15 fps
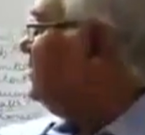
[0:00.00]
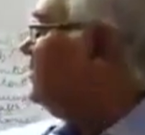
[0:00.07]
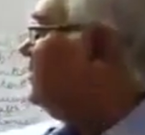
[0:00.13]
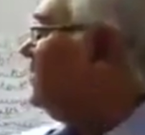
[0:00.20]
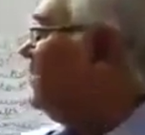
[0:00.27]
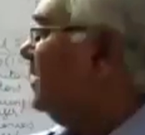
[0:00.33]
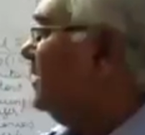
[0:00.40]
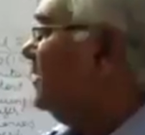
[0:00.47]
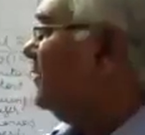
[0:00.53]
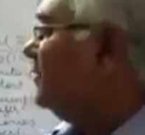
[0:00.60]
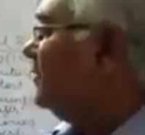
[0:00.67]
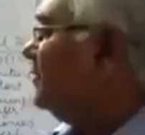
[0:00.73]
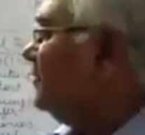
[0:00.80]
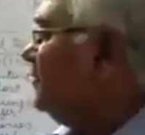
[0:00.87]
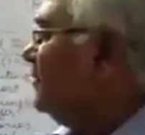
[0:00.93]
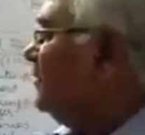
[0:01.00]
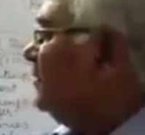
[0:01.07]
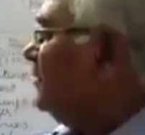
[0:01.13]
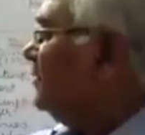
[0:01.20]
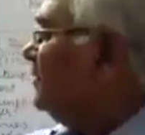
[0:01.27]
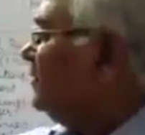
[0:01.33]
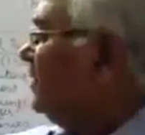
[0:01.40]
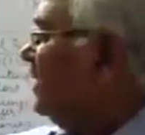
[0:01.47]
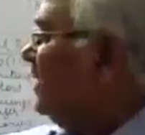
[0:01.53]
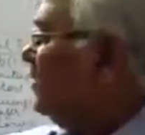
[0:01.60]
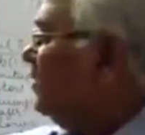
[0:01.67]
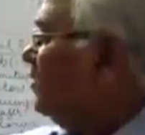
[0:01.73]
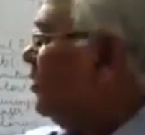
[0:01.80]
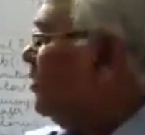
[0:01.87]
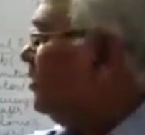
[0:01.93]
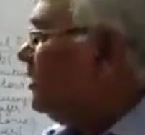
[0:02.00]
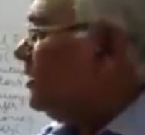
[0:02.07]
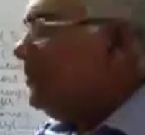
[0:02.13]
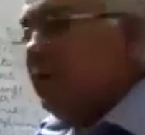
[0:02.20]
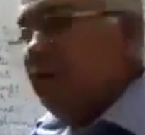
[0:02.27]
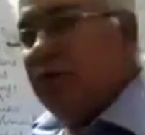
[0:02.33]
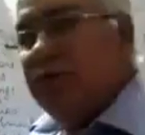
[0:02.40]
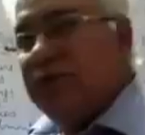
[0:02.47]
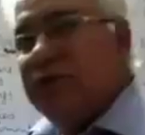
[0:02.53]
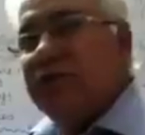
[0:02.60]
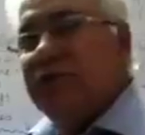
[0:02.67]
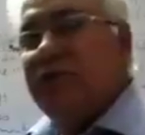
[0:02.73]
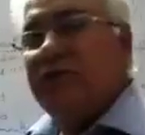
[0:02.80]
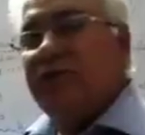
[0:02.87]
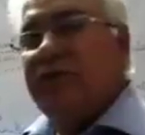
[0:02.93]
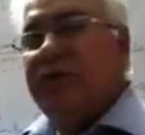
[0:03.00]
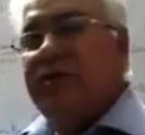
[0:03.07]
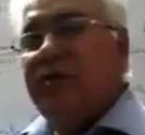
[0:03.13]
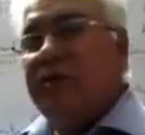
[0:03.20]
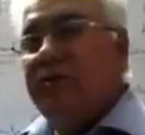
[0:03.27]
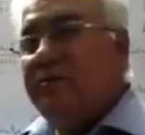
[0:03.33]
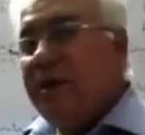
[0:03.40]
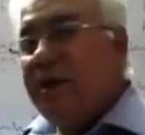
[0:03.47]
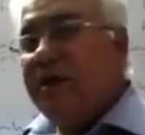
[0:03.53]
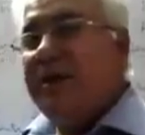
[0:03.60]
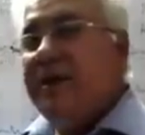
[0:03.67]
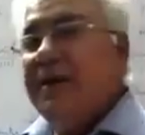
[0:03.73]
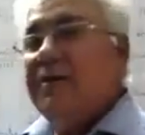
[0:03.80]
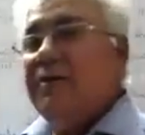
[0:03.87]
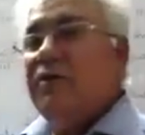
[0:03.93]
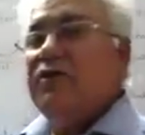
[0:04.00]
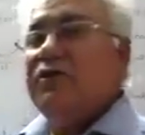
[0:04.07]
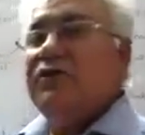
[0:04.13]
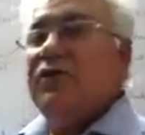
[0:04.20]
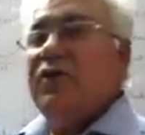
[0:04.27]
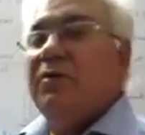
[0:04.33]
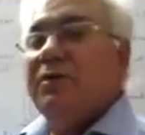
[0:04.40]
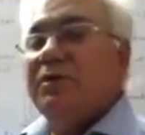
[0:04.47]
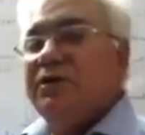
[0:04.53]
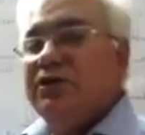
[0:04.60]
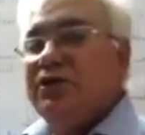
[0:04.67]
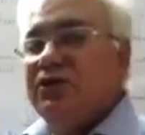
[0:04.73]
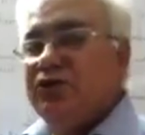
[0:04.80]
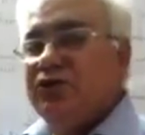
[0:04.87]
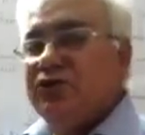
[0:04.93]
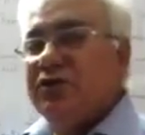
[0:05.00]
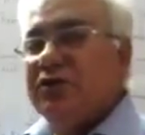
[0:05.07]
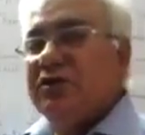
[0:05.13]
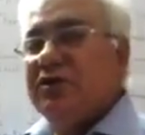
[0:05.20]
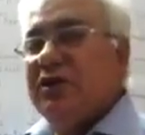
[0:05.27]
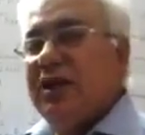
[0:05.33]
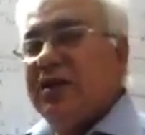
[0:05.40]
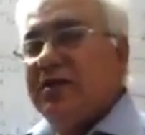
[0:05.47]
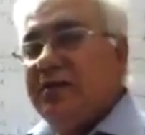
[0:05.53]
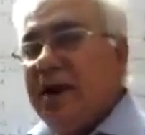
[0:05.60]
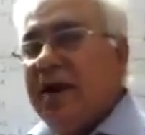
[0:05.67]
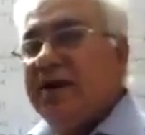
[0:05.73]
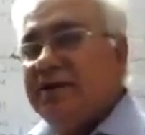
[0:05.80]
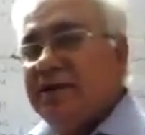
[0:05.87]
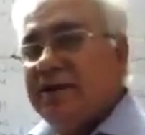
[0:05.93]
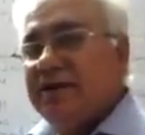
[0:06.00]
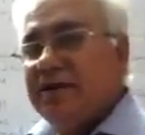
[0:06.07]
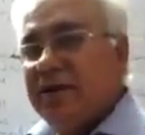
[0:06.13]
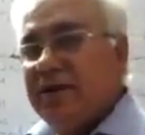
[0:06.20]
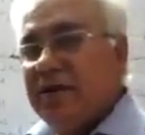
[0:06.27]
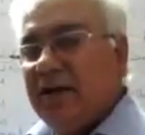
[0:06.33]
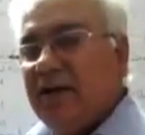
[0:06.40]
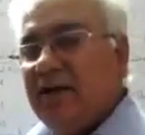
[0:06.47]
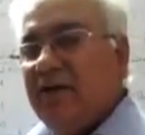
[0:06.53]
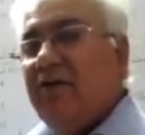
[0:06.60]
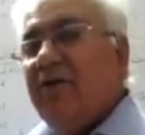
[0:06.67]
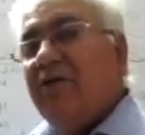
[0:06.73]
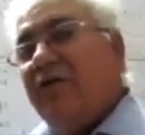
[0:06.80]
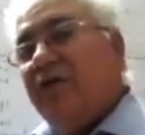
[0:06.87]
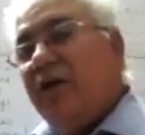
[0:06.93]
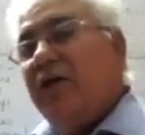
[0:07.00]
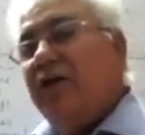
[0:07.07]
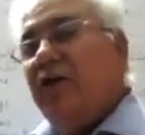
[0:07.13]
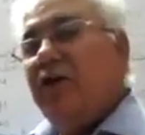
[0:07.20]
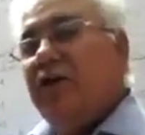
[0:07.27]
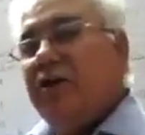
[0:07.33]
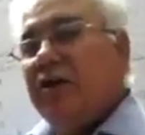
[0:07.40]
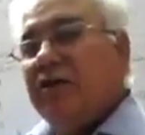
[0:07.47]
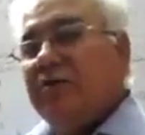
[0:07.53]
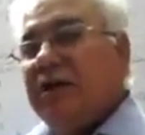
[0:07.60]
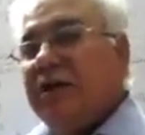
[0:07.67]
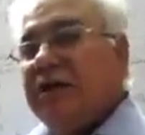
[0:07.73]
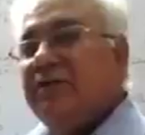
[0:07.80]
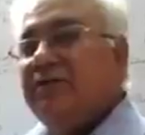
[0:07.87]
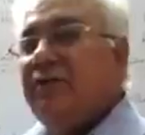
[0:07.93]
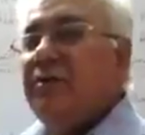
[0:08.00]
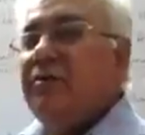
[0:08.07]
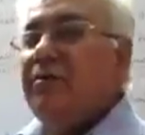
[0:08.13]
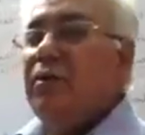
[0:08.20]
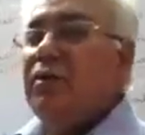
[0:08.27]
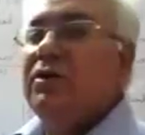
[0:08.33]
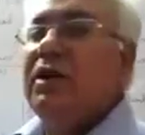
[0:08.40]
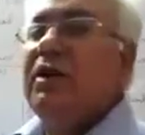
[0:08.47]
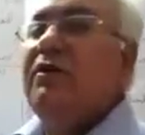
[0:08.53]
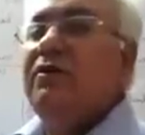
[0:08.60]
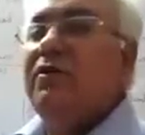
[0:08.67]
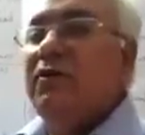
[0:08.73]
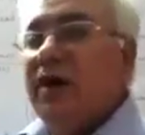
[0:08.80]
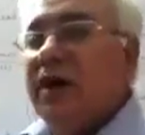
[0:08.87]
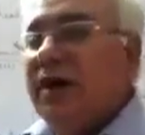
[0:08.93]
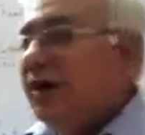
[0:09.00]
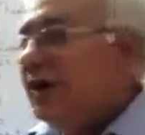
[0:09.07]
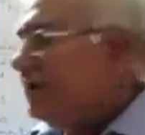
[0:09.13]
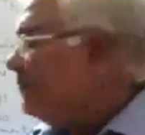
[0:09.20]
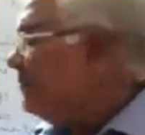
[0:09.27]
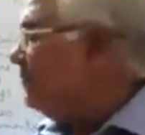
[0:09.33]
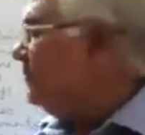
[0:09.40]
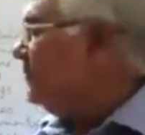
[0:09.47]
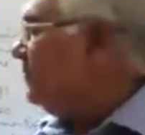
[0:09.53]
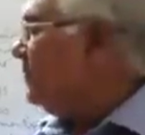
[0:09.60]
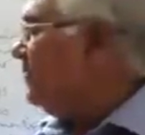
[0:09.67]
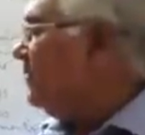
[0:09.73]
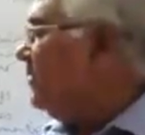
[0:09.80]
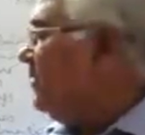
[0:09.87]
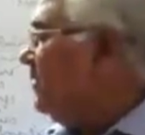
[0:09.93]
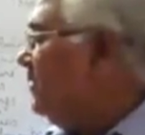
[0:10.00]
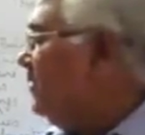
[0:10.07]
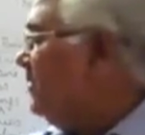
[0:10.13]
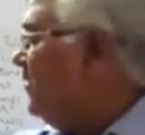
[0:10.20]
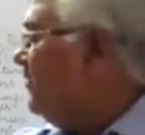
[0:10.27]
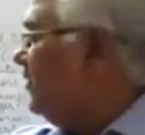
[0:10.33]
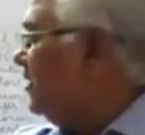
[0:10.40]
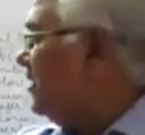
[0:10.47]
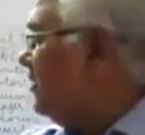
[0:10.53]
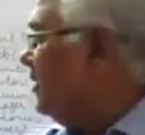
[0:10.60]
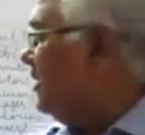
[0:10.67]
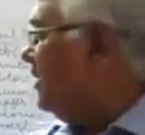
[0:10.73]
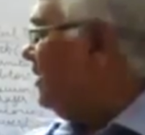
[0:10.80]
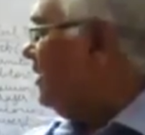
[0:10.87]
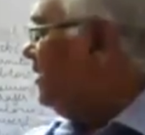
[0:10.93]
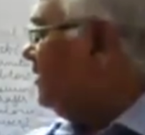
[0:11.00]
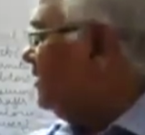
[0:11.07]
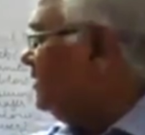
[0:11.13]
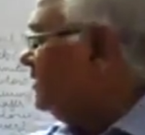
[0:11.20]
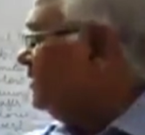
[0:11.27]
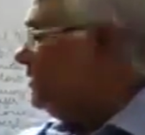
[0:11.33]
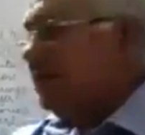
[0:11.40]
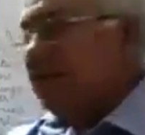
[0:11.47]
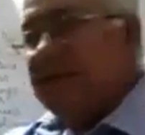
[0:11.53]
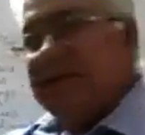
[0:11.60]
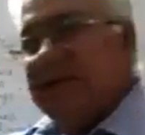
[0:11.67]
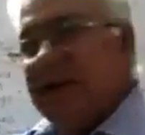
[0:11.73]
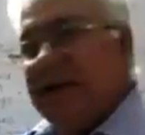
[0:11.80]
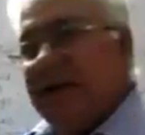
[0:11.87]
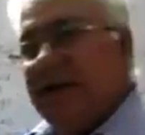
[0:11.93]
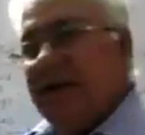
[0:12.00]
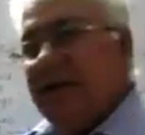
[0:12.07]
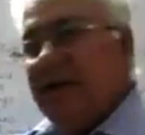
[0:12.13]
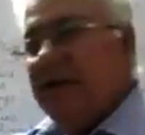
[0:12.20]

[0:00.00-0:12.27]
under this heading. Then long-term loans. We may take loans from institutions like banks, etc. for long term, that is for more than 1 year. They will come under this